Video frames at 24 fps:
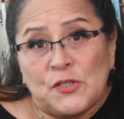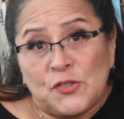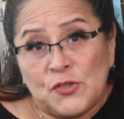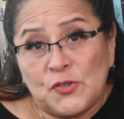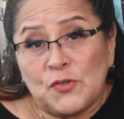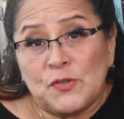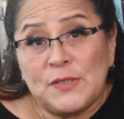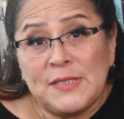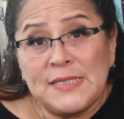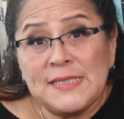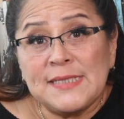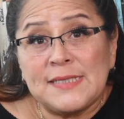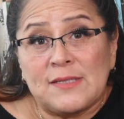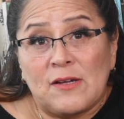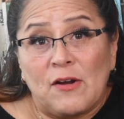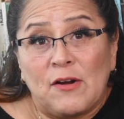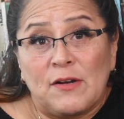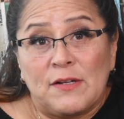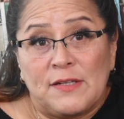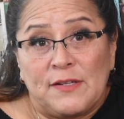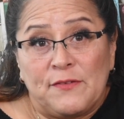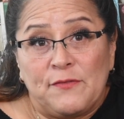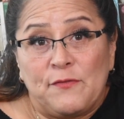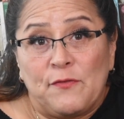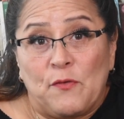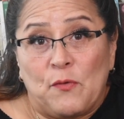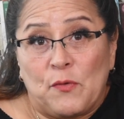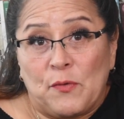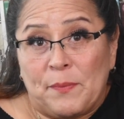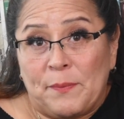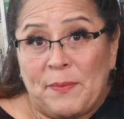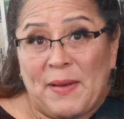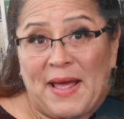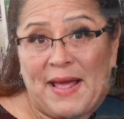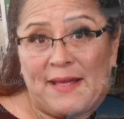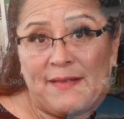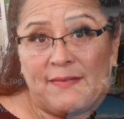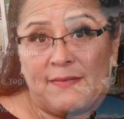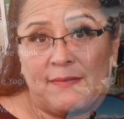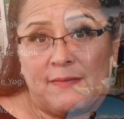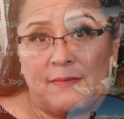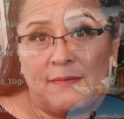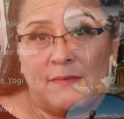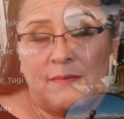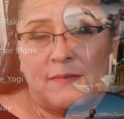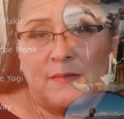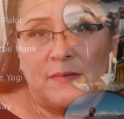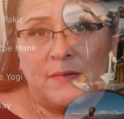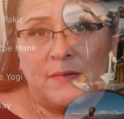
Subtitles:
So these are the four paths.